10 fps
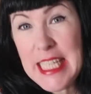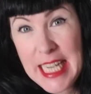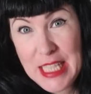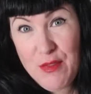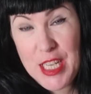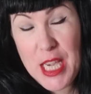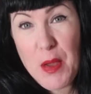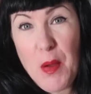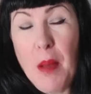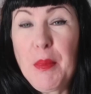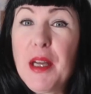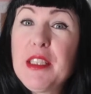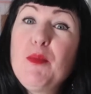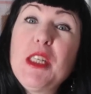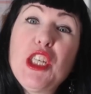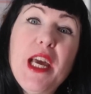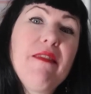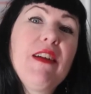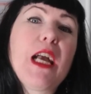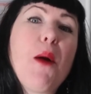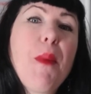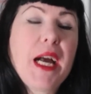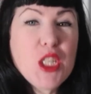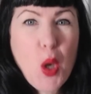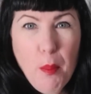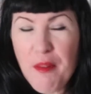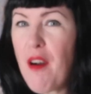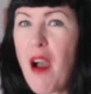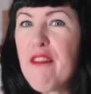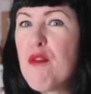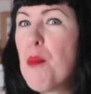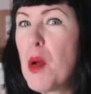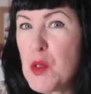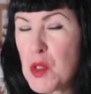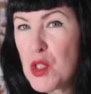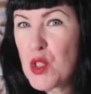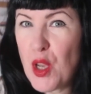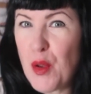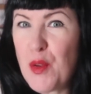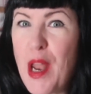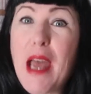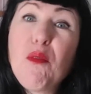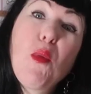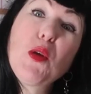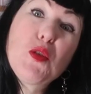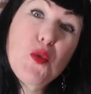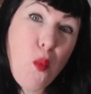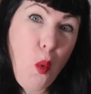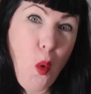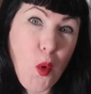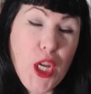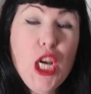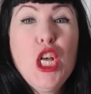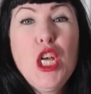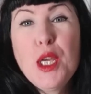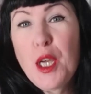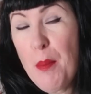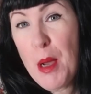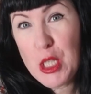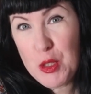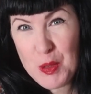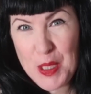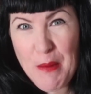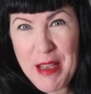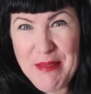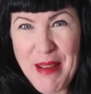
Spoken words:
today's video I'm going to be sharing my top 5 most sewn and most worn commercial sewing